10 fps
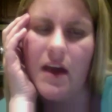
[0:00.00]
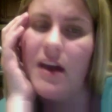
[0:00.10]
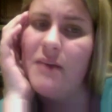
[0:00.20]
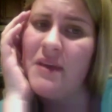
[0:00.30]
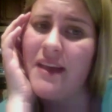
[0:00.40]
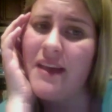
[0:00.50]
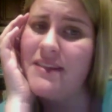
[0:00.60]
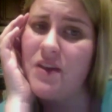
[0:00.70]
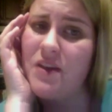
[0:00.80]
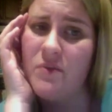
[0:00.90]
mean, that's
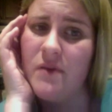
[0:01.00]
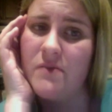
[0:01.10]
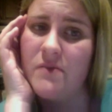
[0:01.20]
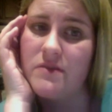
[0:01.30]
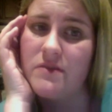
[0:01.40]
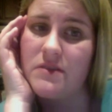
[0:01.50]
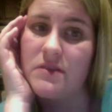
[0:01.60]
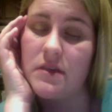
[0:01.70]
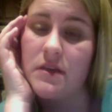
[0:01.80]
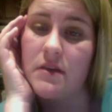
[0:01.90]
almost
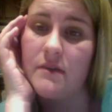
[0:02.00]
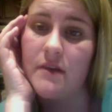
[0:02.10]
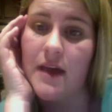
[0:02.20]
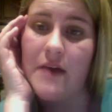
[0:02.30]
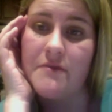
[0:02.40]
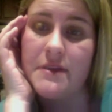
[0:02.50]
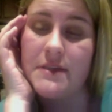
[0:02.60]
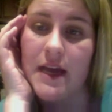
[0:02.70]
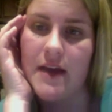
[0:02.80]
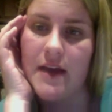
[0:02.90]
half the
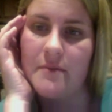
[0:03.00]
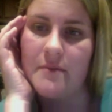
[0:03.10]
time.